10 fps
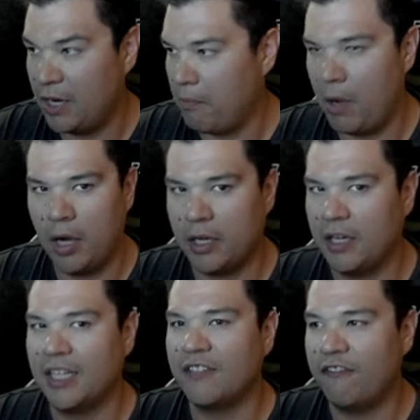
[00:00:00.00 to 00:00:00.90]
a manga.
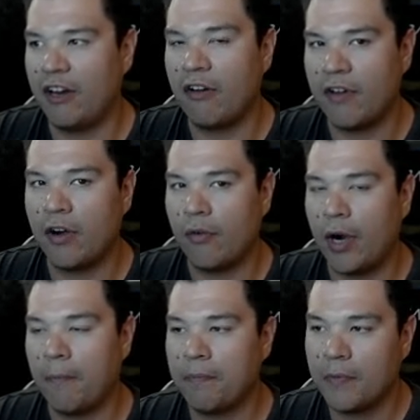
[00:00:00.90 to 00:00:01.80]
It's very, very
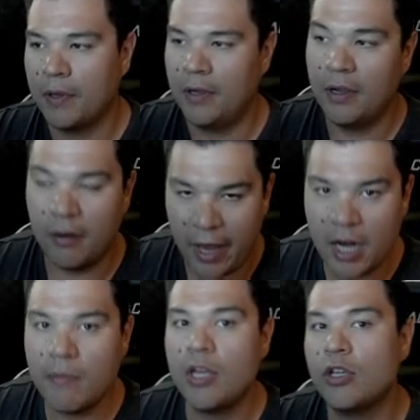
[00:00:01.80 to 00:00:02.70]
rare.
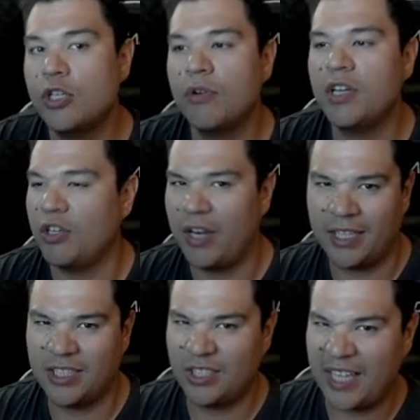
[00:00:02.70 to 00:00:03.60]
Anime, you can do it. You can
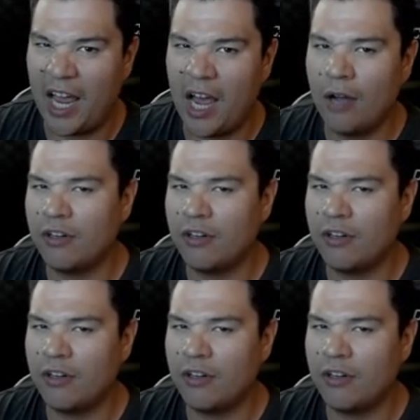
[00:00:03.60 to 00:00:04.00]
add sound